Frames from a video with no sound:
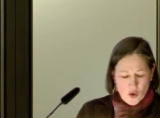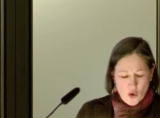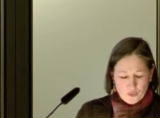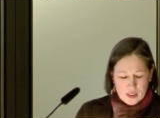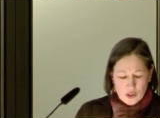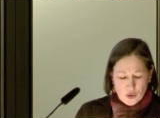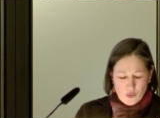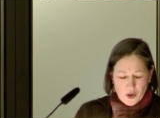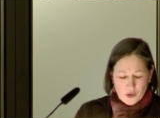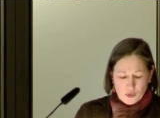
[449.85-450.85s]
of these
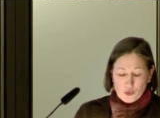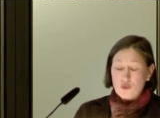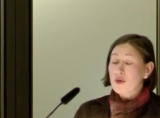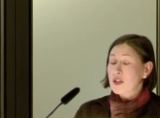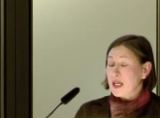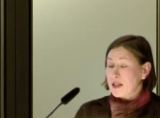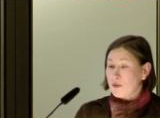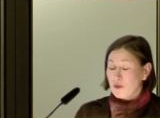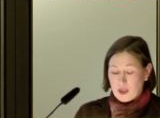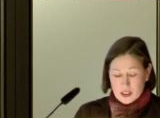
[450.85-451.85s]
two articles to the
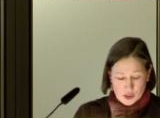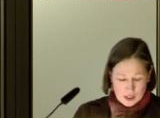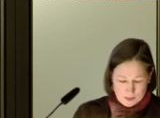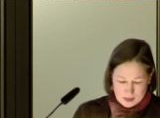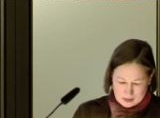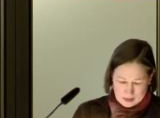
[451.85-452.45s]
scientific readership.